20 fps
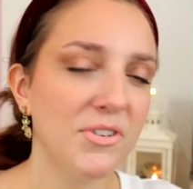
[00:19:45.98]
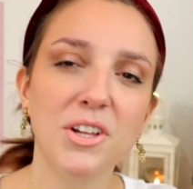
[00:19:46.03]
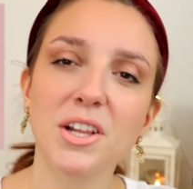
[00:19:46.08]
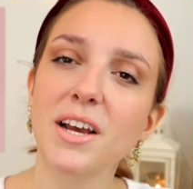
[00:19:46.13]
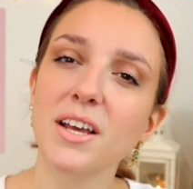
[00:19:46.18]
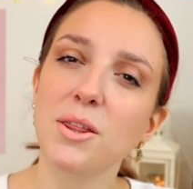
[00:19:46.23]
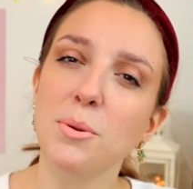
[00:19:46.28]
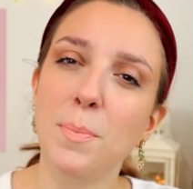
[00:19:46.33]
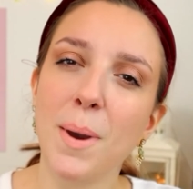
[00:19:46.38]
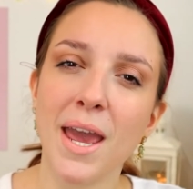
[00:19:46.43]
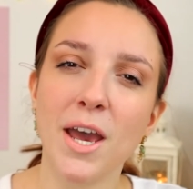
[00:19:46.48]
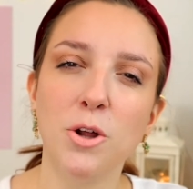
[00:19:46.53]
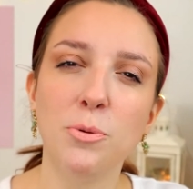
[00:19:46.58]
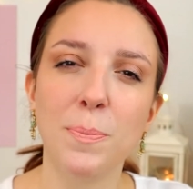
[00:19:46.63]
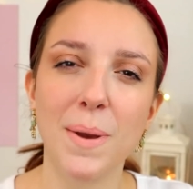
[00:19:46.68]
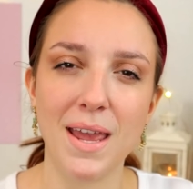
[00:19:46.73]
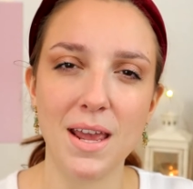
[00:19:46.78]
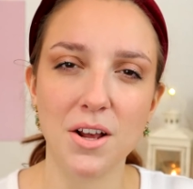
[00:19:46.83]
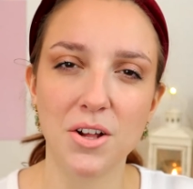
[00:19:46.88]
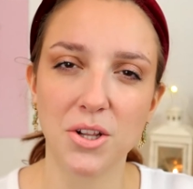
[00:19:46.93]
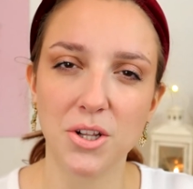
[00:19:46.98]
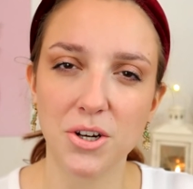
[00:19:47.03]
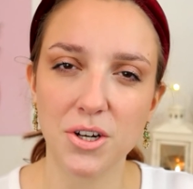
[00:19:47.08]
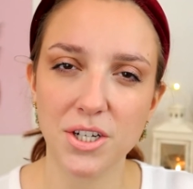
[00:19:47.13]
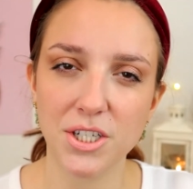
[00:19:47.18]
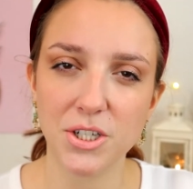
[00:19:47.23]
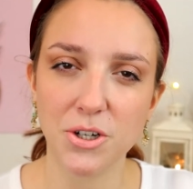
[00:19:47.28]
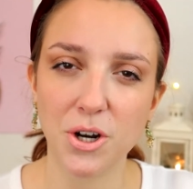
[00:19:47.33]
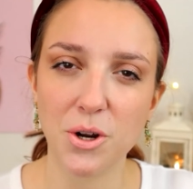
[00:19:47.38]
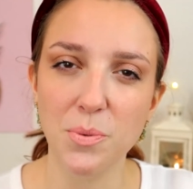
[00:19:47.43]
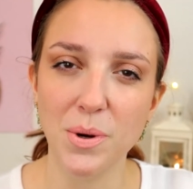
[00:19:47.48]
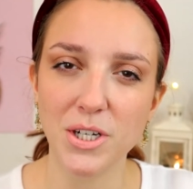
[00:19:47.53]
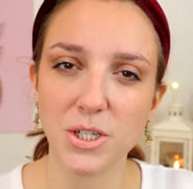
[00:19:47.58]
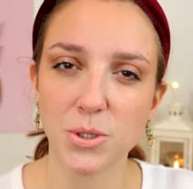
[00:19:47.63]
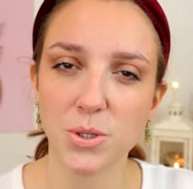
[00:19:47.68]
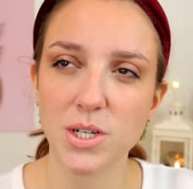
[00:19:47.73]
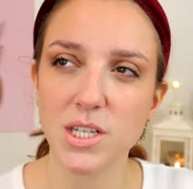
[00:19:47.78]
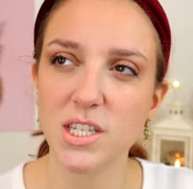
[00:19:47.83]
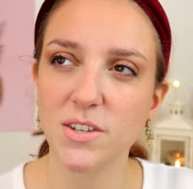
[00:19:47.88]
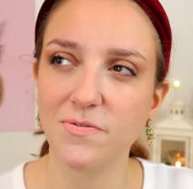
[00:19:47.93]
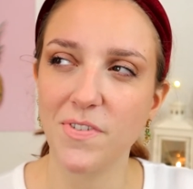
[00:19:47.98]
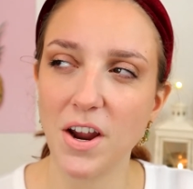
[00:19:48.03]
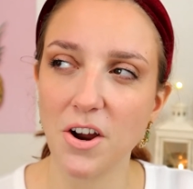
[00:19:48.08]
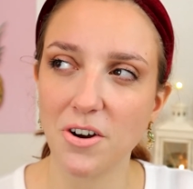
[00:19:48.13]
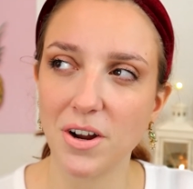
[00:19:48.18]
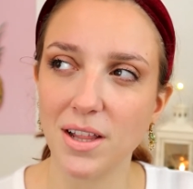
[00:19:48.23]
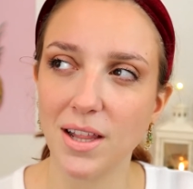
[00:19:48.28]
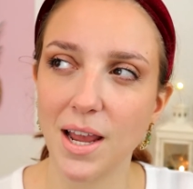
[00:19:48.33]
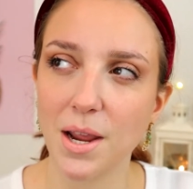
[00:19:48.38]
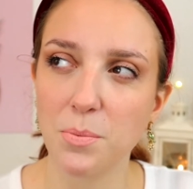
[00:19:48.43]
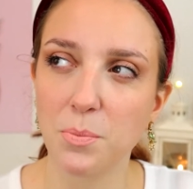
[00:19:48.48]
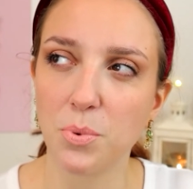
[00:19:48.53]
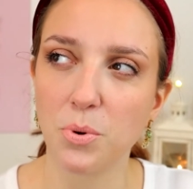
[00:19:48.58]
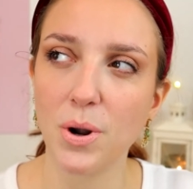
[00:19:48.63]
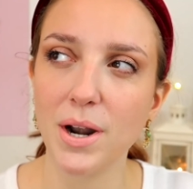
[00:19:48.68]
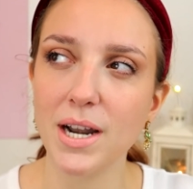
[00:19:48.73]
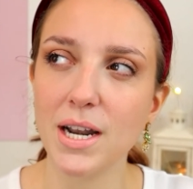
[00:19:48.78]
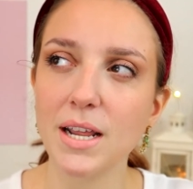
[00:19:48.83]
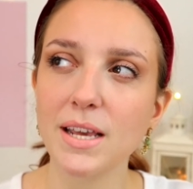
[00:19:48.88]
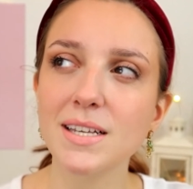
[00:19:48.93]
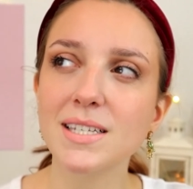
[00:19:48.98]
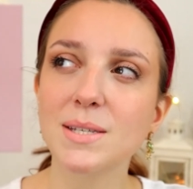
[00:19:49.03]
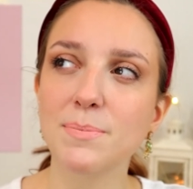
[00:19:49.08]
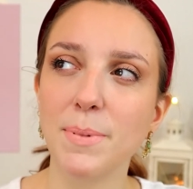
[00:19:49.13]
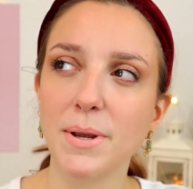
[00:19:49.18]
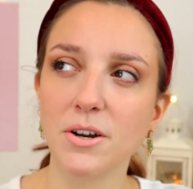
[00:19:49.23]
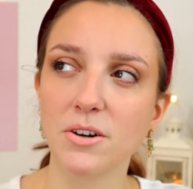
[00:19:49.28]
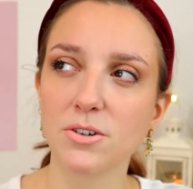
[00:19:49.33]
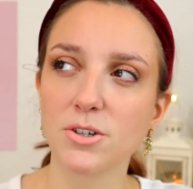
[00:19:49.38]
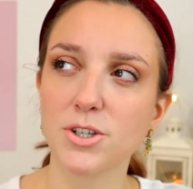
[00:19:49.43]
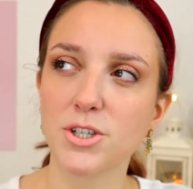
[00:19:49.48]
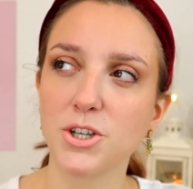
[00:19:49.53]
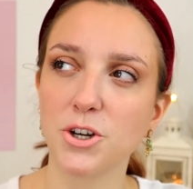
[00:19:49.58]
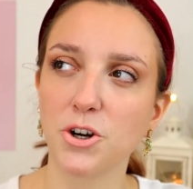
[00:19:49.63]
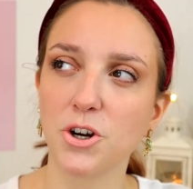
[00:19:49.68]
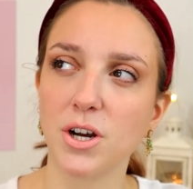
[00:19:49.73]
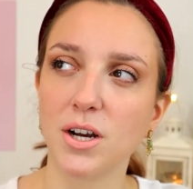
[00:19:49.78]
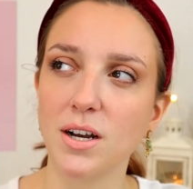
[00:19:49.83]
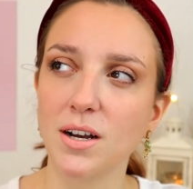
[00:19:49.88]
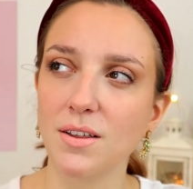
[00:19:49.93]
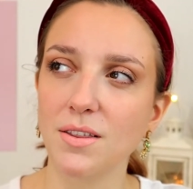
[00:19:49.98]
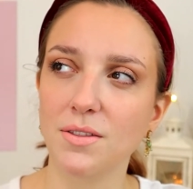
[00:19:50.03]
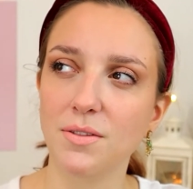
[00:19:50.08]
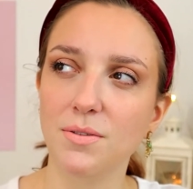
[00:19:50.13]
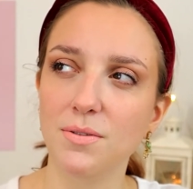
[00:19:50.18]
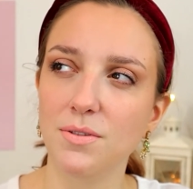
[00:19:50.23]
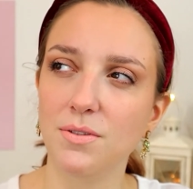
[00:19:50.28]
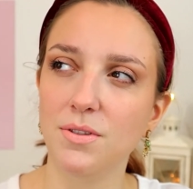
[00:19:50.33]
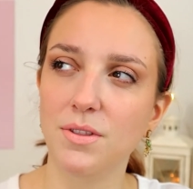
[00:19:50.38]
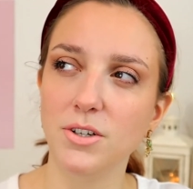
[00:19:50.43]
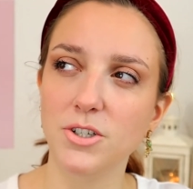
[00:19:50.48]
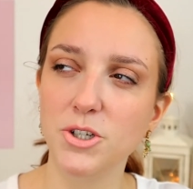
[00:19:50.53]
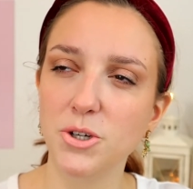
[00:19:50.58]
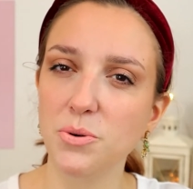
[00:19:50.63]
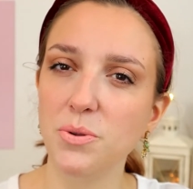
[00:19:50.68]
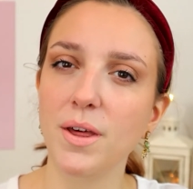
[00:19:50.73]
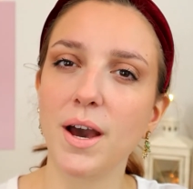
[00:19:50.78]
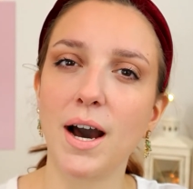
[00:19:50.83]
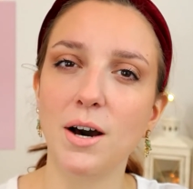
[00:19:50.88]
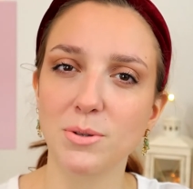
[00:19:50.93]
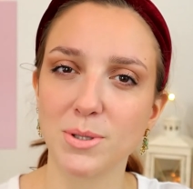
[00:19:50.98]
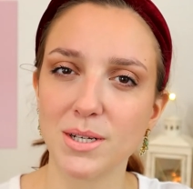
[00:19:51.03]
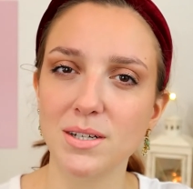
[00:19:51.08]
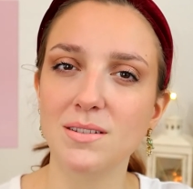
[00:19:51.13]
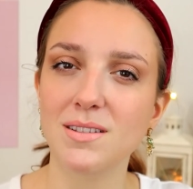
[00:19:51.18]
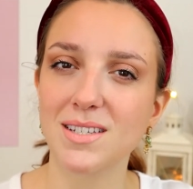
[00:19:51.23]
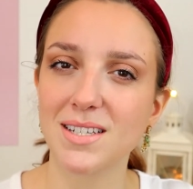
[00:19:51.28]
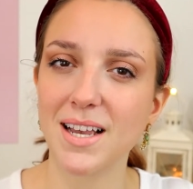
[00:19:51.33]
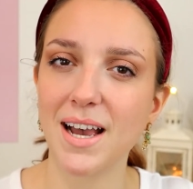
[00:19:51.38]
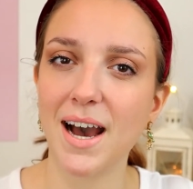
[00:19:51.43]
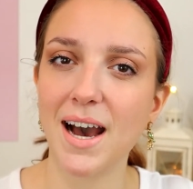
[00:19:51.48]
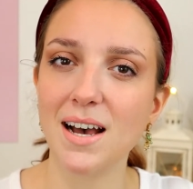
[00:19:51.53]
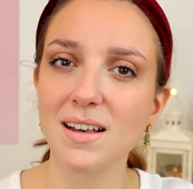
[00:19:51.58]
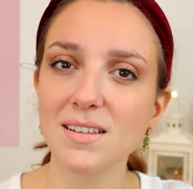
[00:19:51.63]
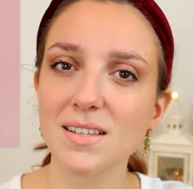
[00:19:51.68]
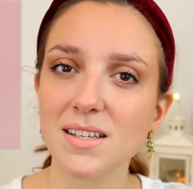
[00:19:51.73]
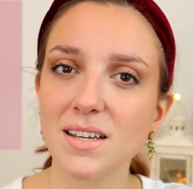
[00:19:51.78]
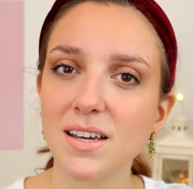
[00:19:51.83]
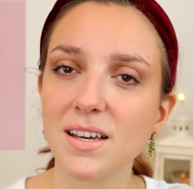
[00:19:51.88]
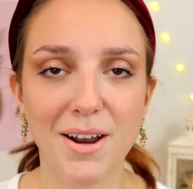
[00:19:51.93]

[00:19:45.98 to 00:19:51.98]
I feel like the pale pink look during winter is very like Britney Spears circa the two thousands-esque.